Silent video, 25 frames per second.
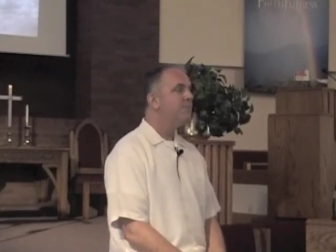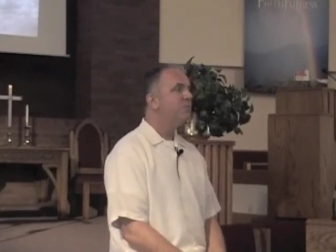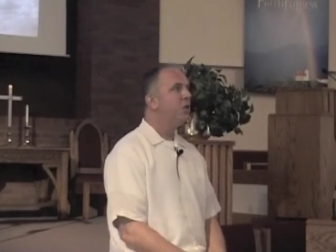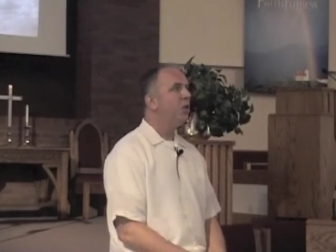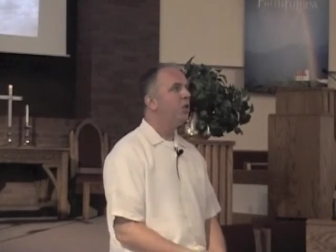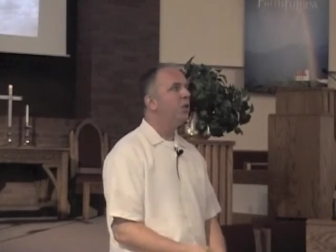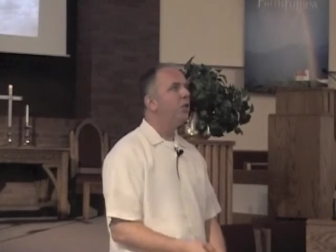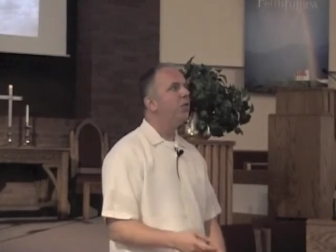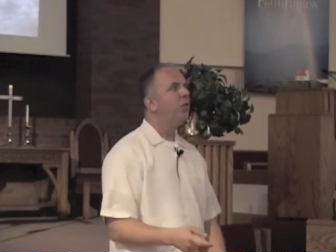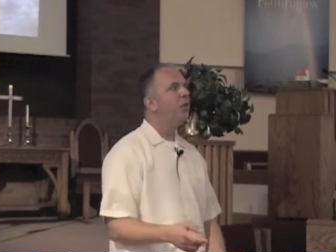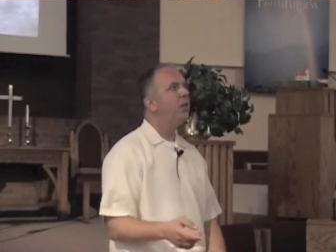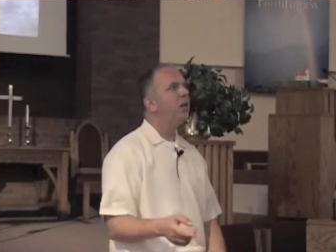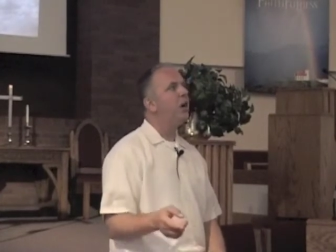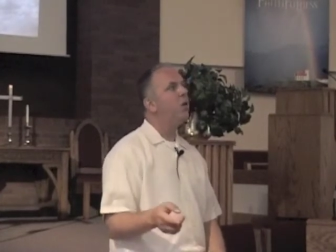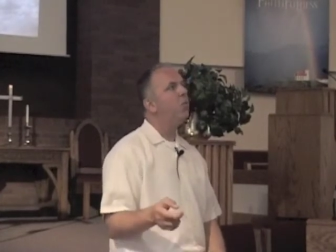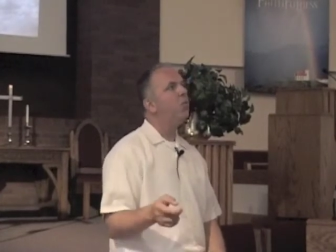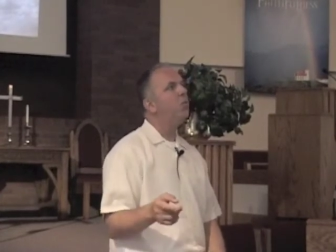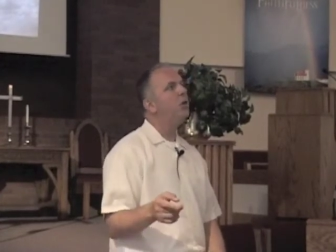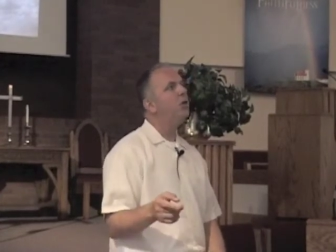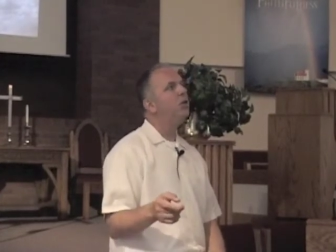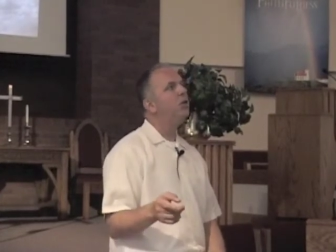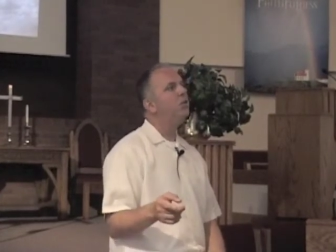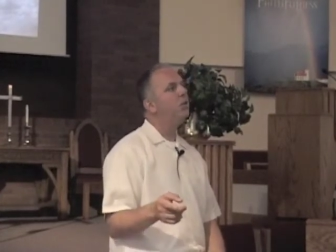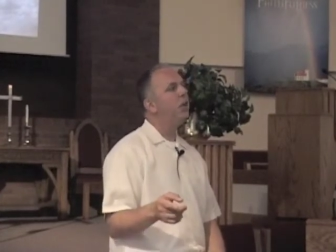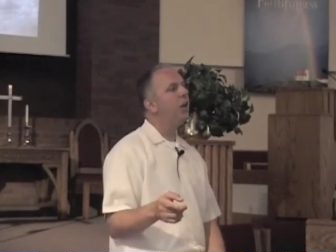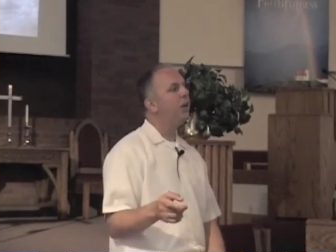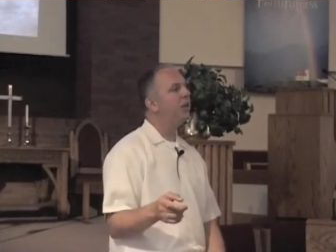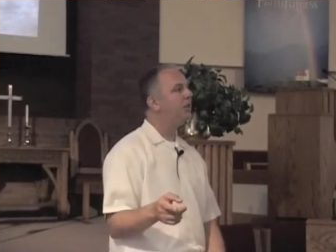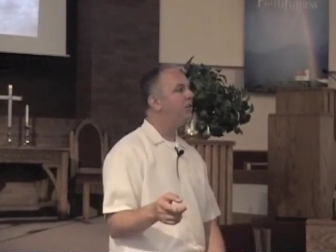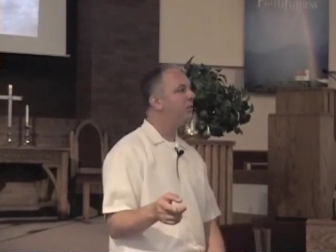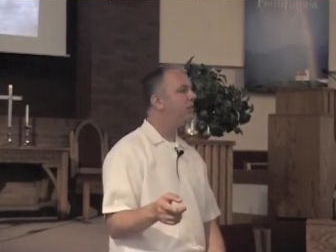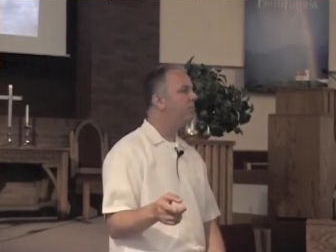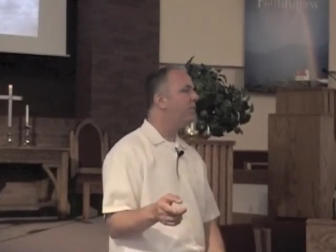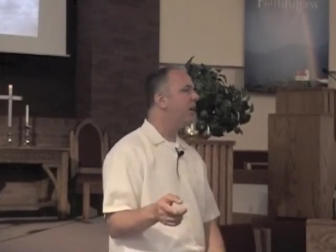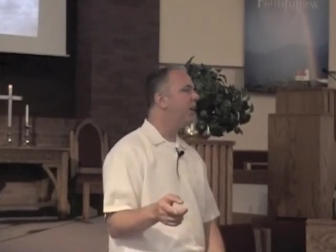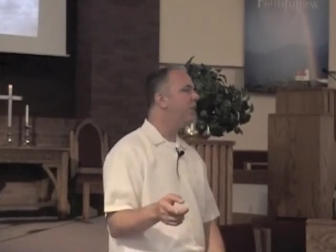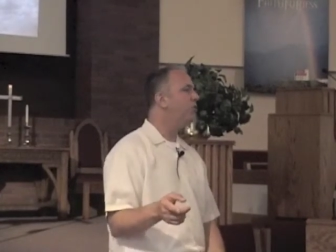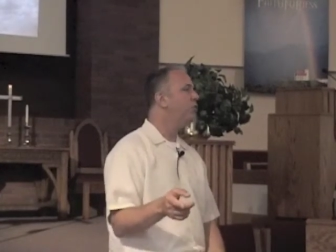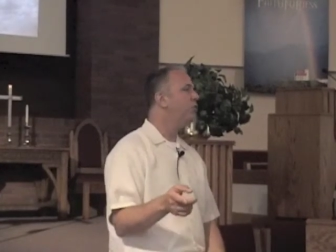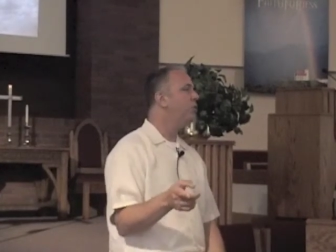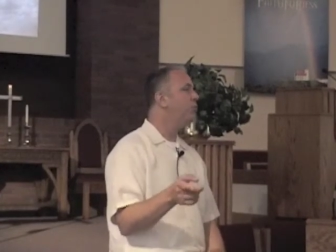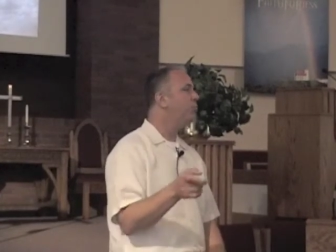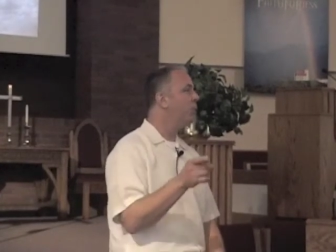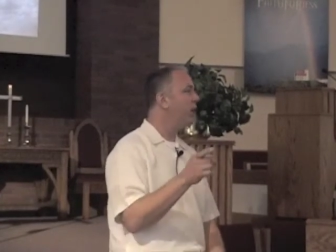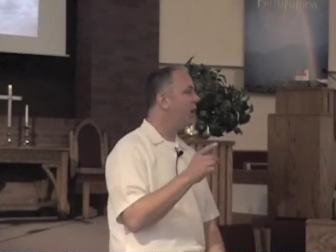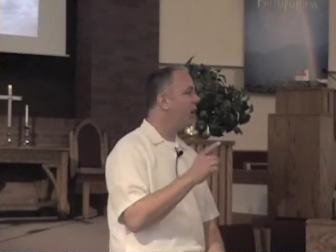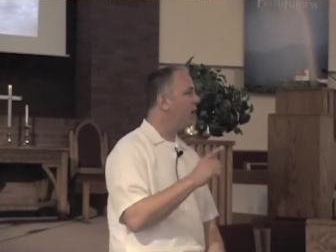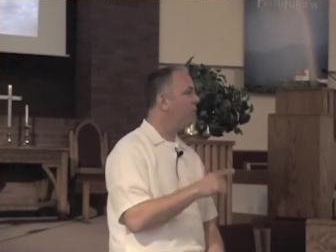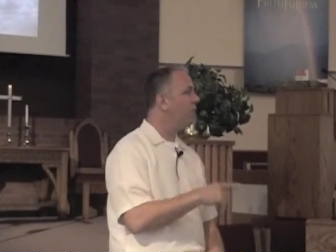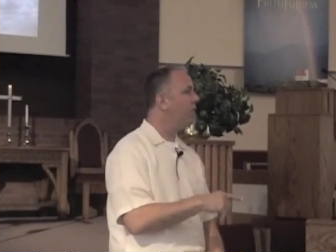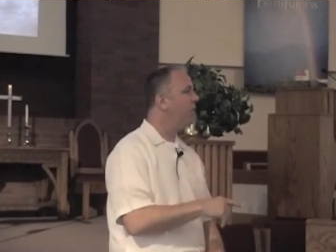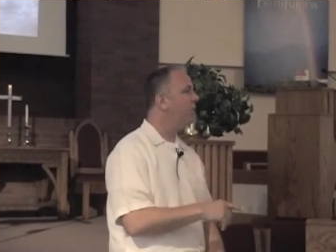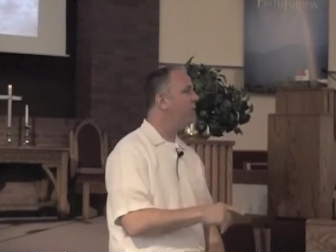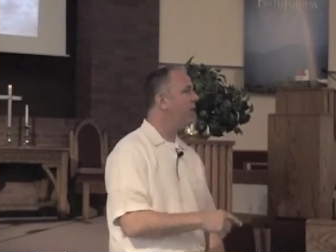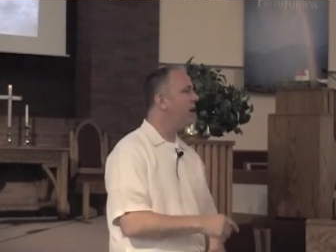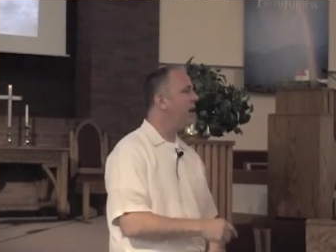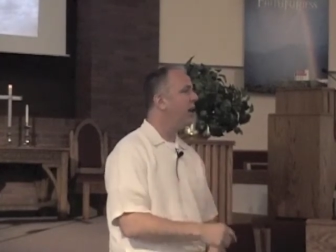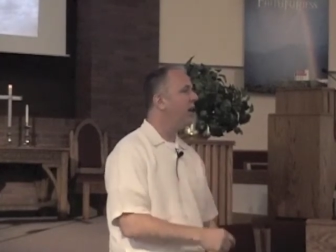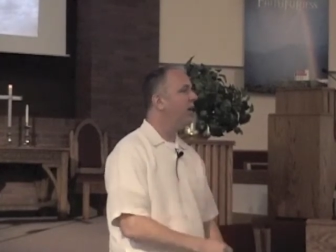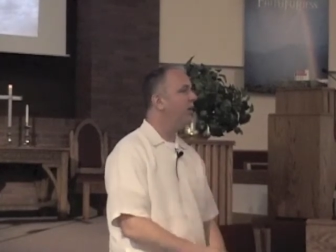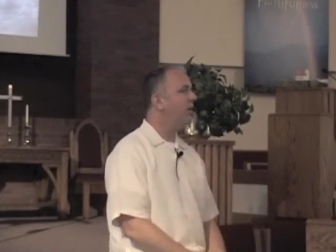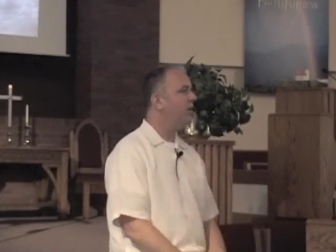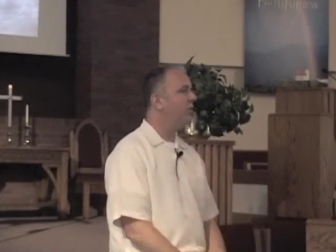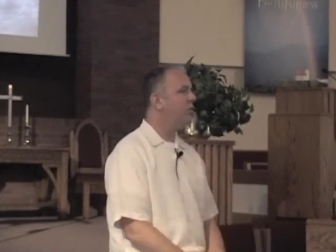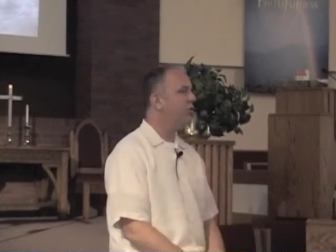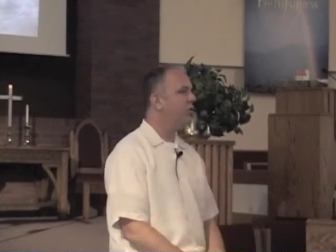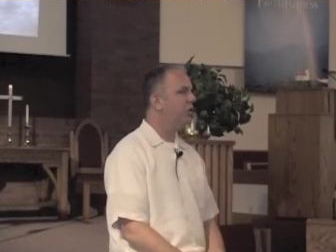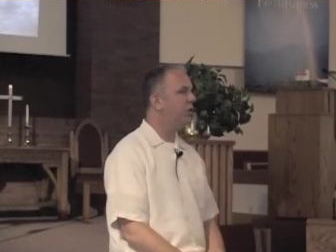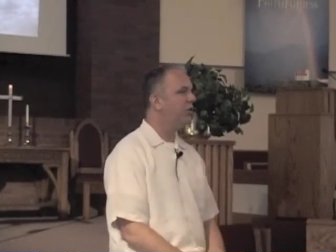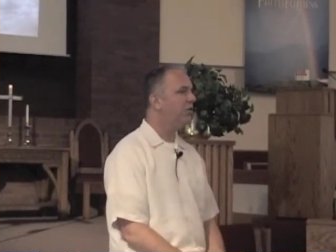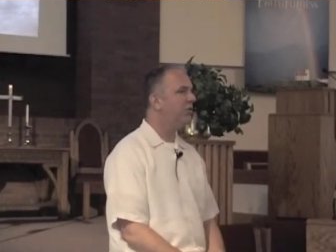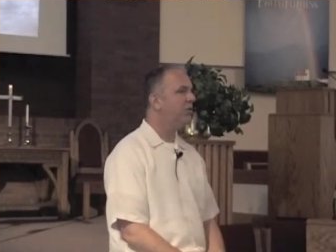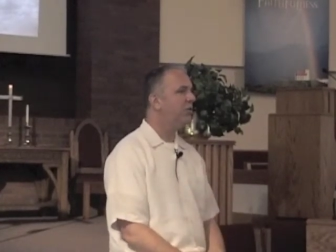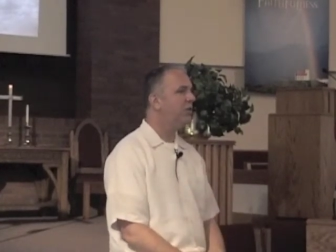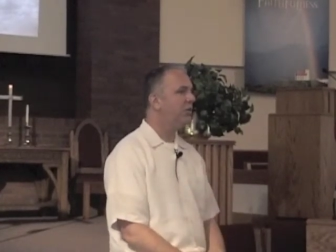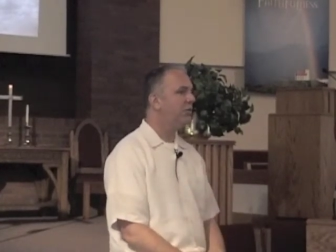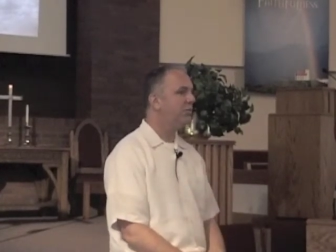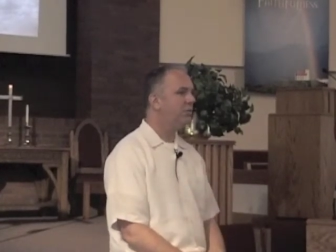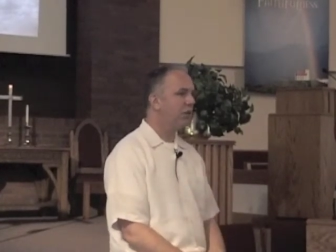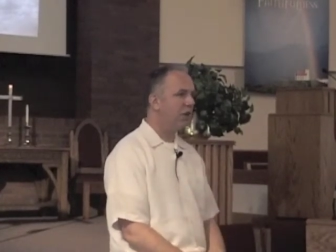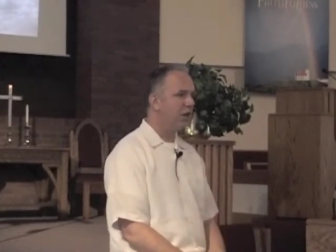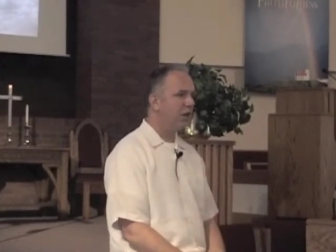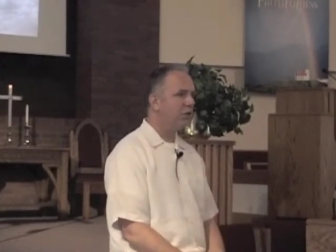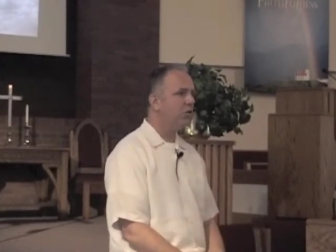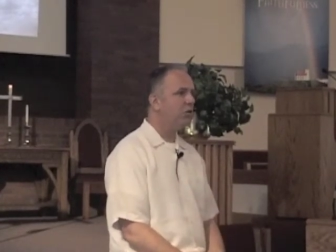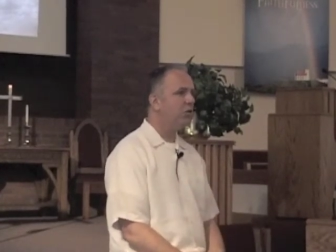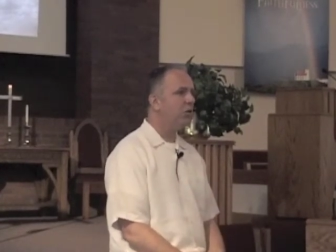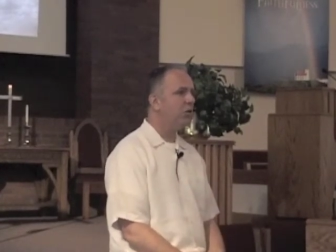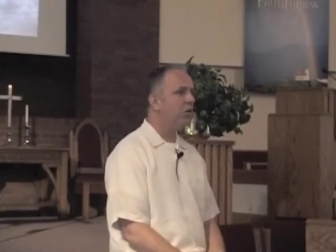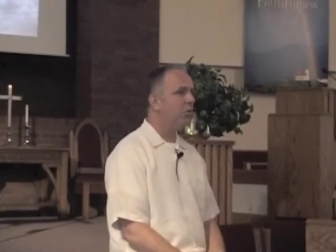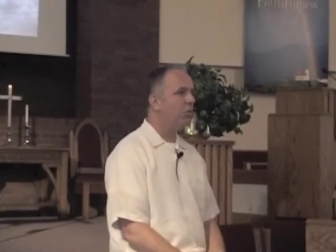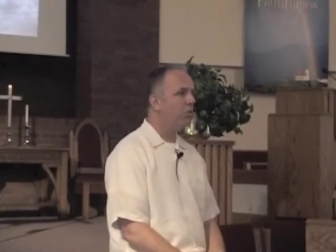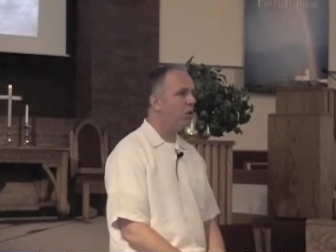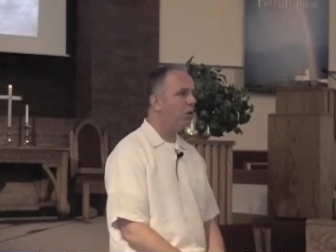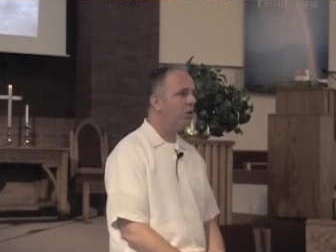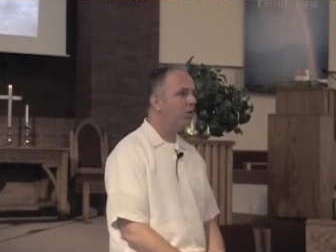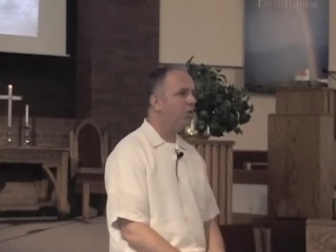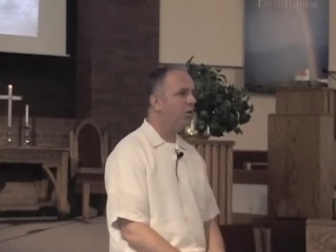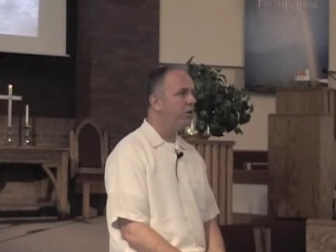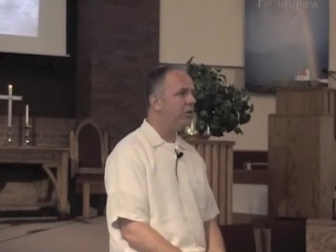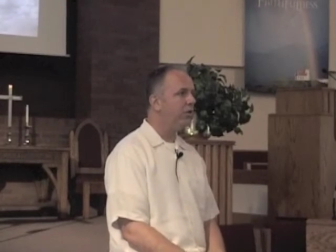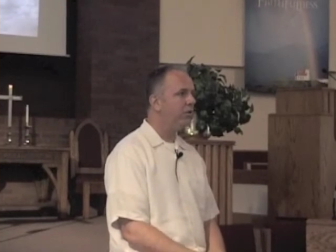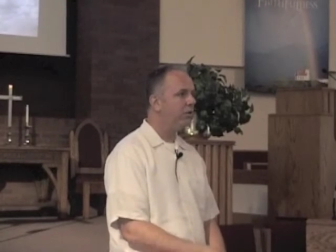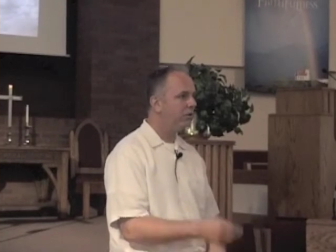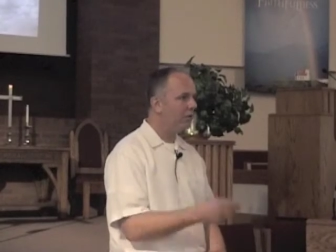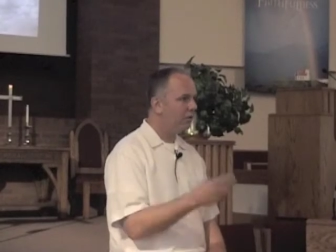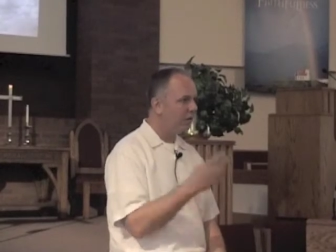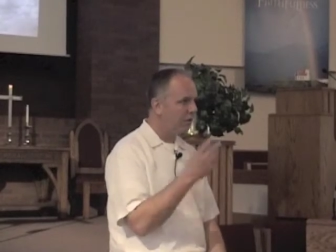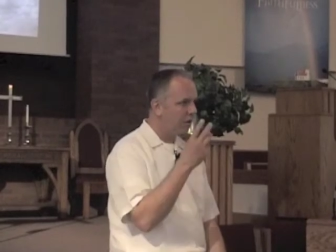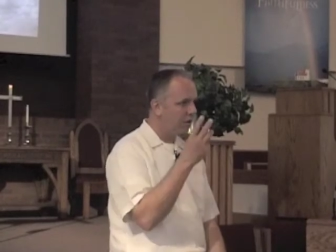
The other thing I would like to invite you to pair with that is Jesus' temptation in the wilderness,